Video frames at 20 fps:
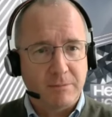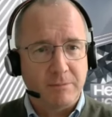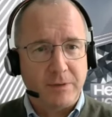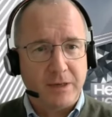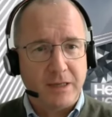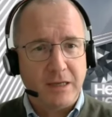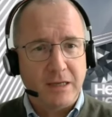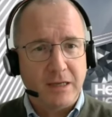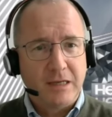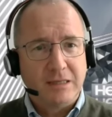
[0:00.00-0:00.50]

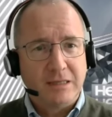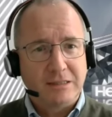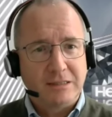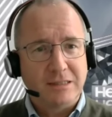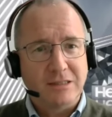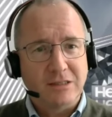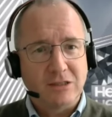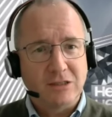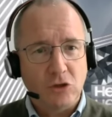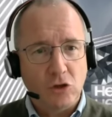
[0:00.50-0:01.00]
simply
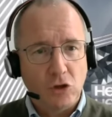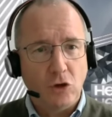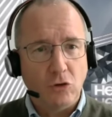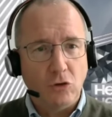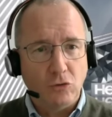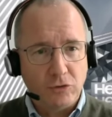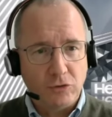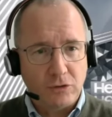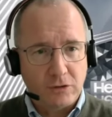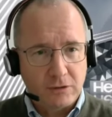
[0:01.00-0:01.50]
since the
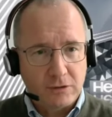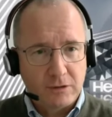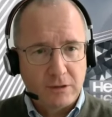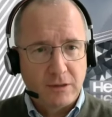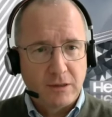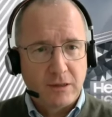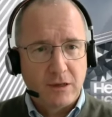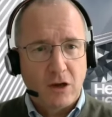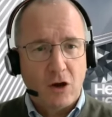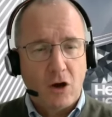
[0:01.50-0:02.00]
load
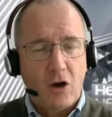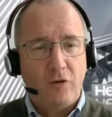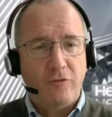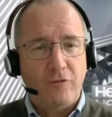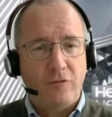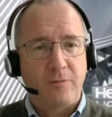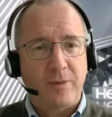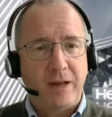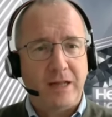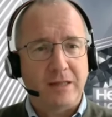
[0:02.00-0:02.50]

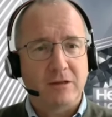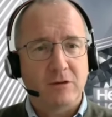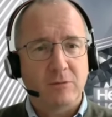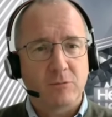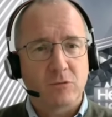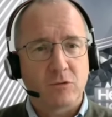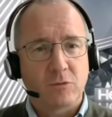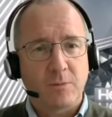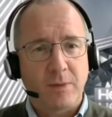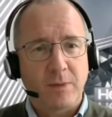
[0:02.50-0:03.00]
of
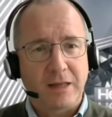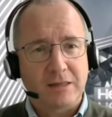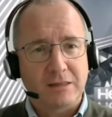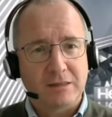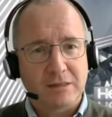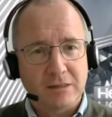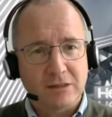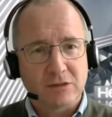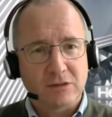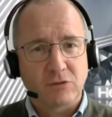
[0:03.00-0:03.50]
platinum group
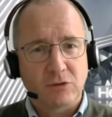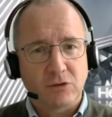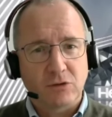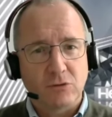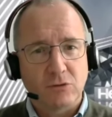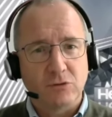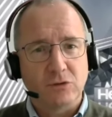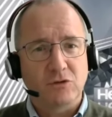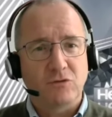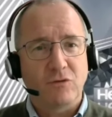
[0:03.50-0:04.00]
metals is
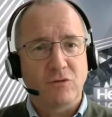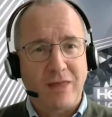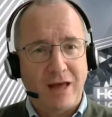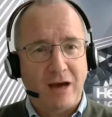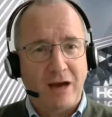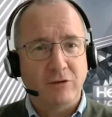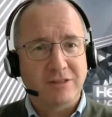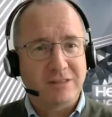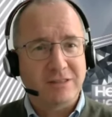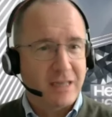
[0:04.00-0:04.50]
reduced
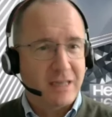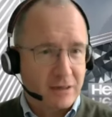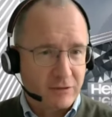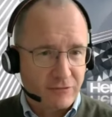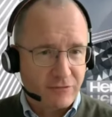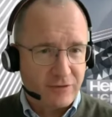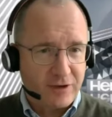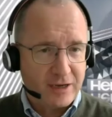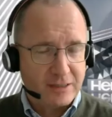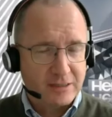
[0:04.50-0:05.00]
without
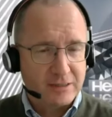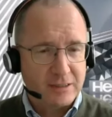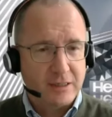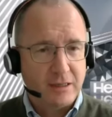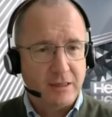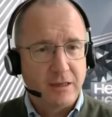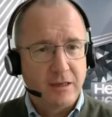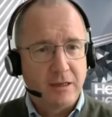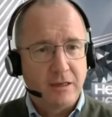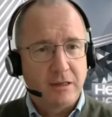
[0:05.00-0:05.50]

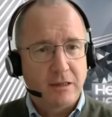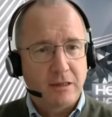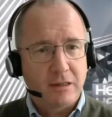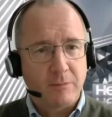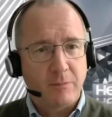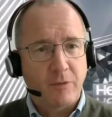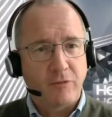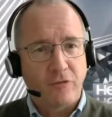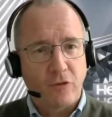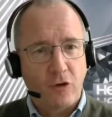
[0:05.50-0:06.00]
sacrificing
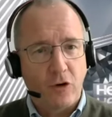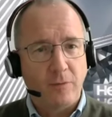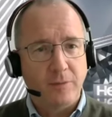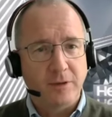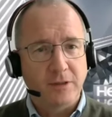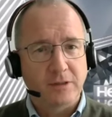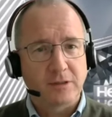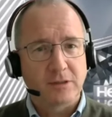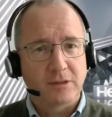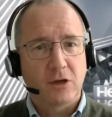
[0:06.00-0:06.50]
the
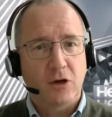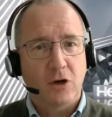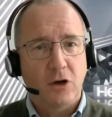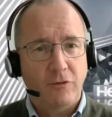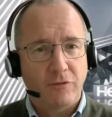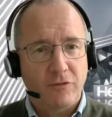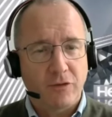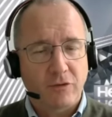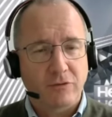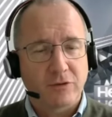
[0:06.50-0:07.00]
performance
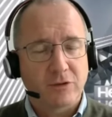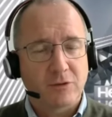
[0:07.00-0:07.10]
of the